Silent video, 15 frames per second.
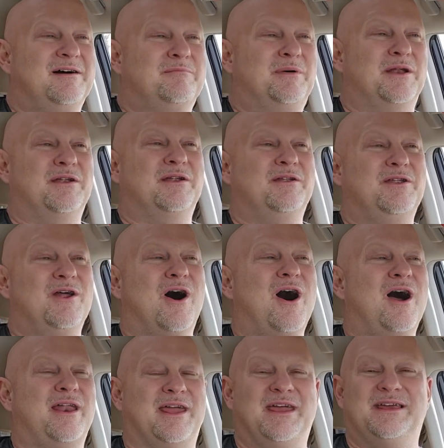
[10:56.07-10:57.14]
but
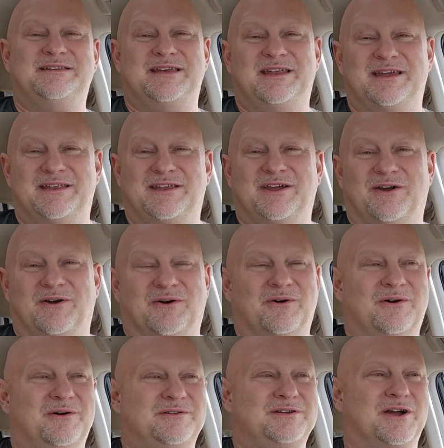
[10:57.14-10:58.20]
not easy to do,
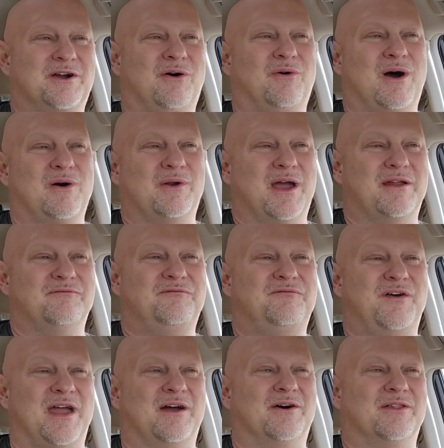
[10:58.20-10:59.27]
to go out and
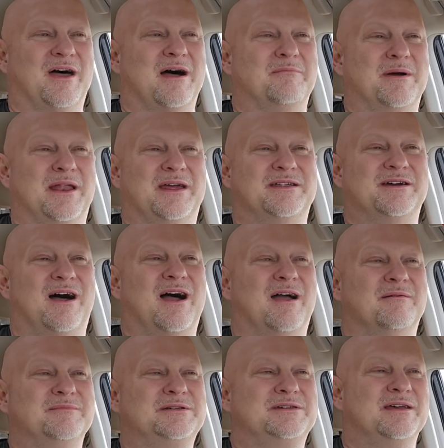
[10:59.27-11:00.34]
fail that many
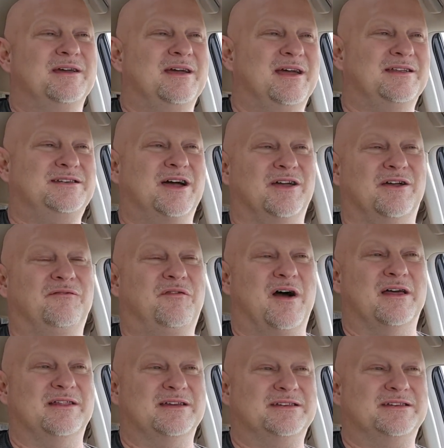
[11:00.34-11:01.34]
times until you finally